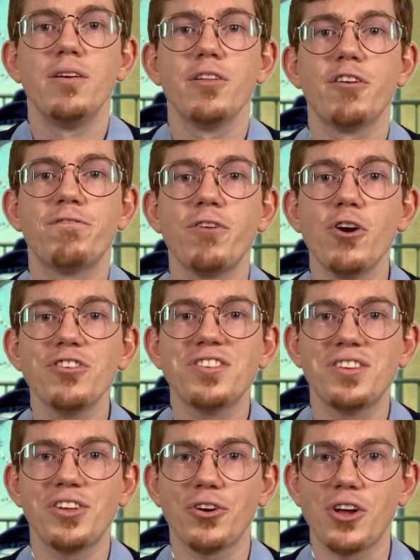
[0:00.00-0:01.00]
The first
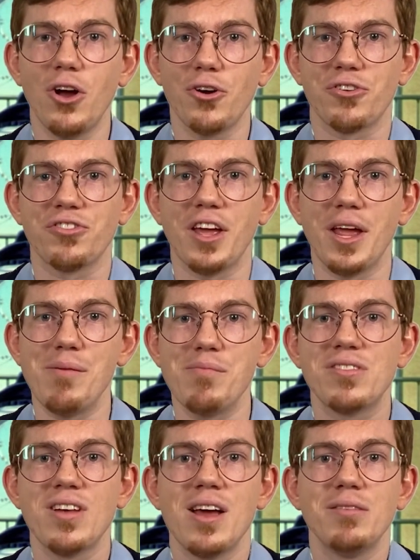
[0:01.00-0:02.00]
is their color schemes.